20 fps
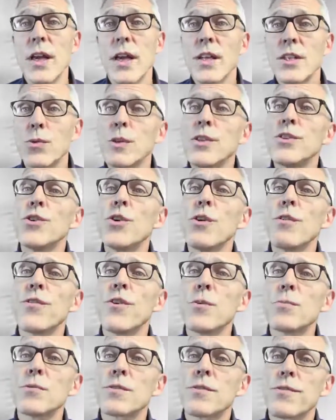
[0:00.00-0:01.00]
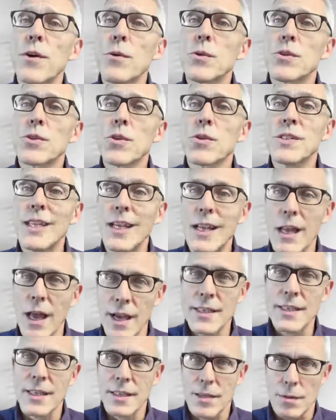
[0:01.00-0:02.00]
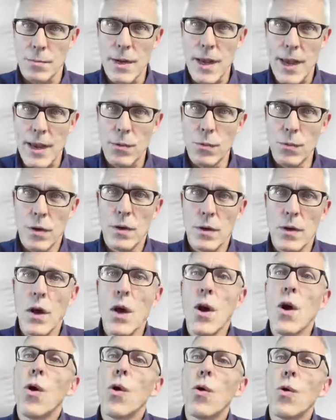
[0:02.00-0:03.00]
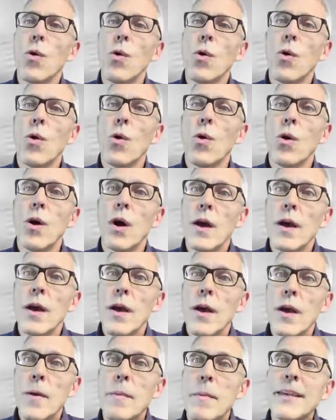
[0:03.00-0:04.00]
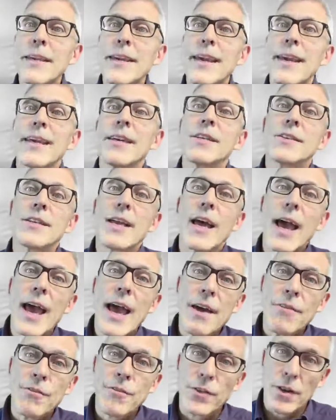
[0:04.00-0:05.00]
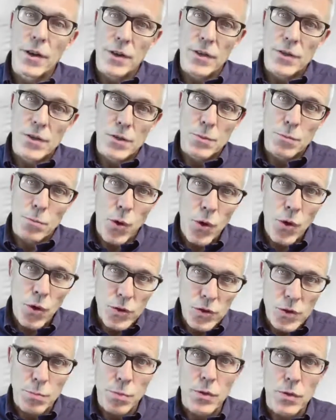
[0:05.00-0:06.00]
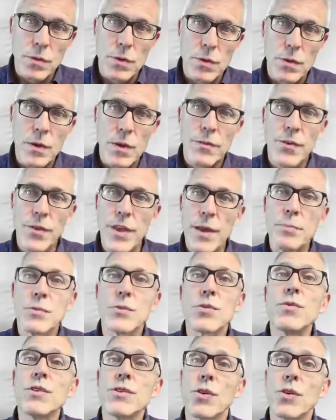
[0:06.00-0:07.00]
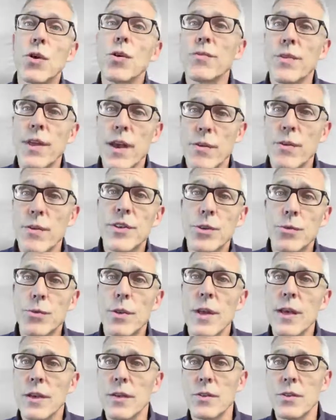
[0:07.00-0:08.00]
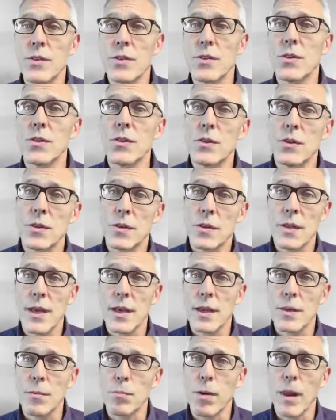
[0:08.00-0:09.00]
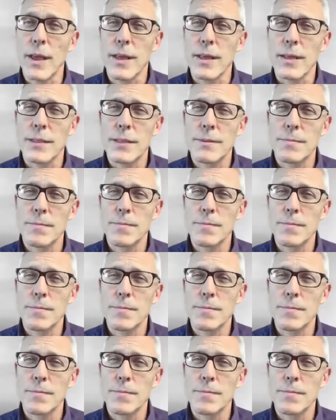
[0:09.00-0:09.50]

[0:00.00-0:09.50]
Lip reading: So is your firm's focus on delighting them now, or making it as effortless as possible for them to resolve their issue, their concern, their complaint?